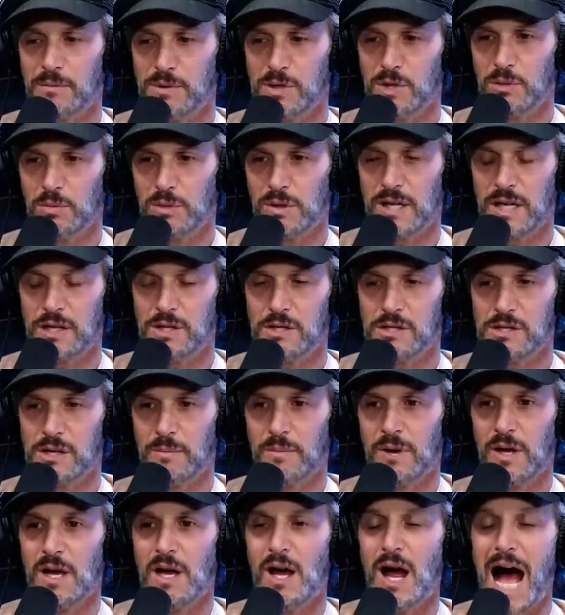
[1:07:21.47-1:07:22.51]
too. We'll get you some.
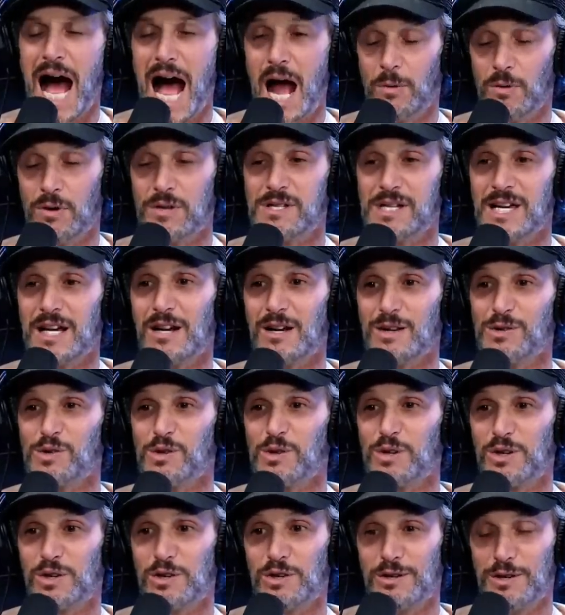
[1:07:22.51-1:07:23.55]
Okay. I will say also
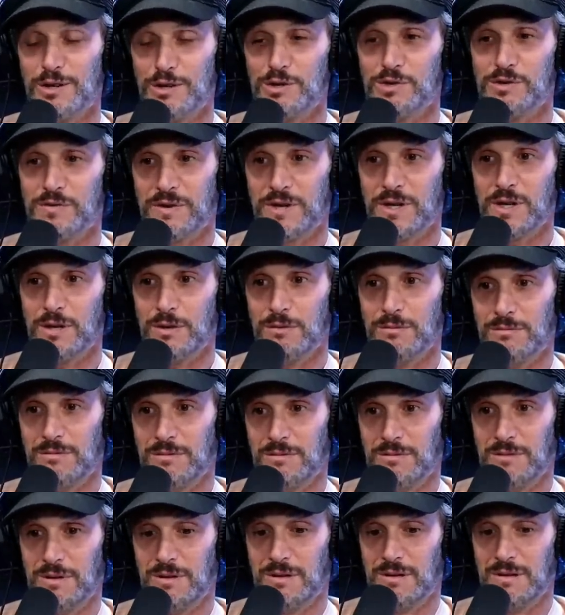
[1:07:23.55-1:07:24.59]
the good news for you
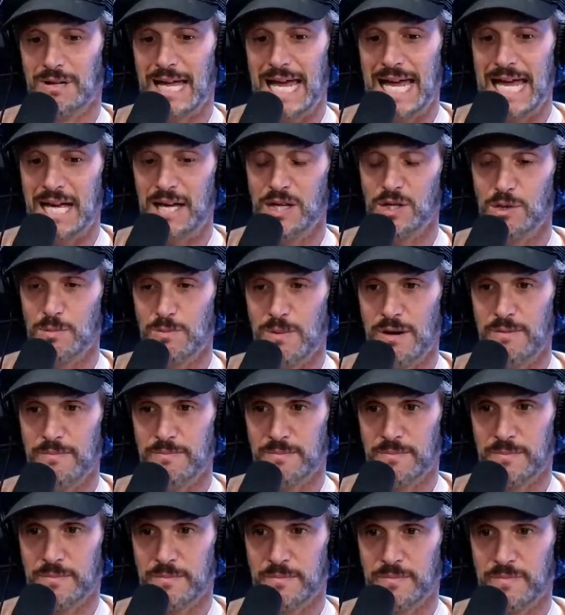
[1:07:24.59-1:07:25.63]
and your mom.
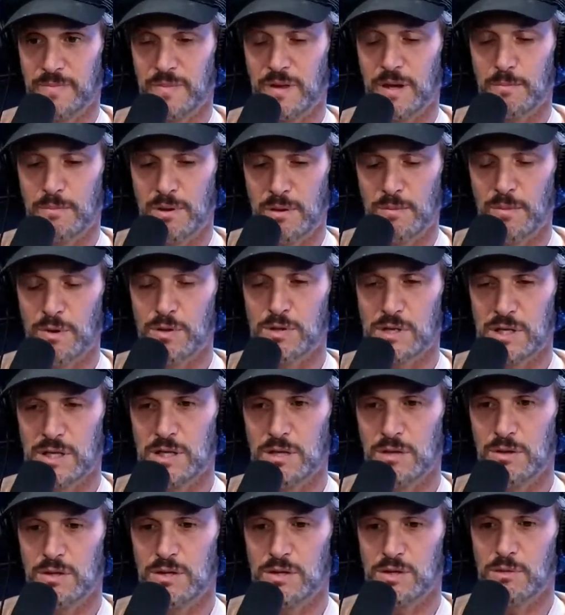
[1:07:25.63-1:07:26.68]
But mostly
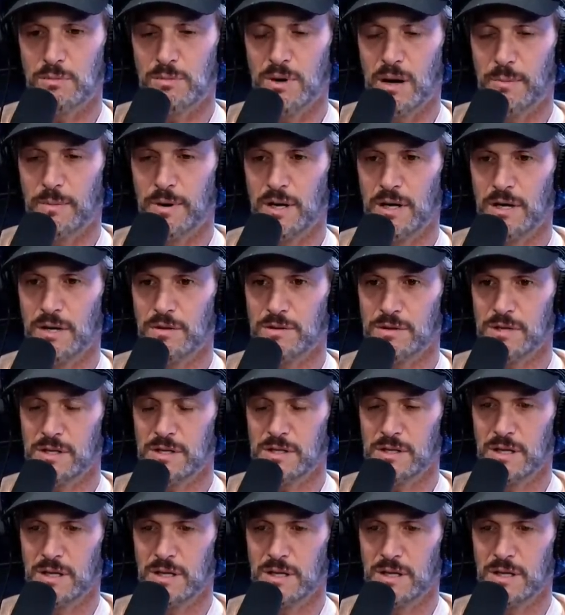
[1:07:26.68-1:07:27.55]
you, because your mom already knows this.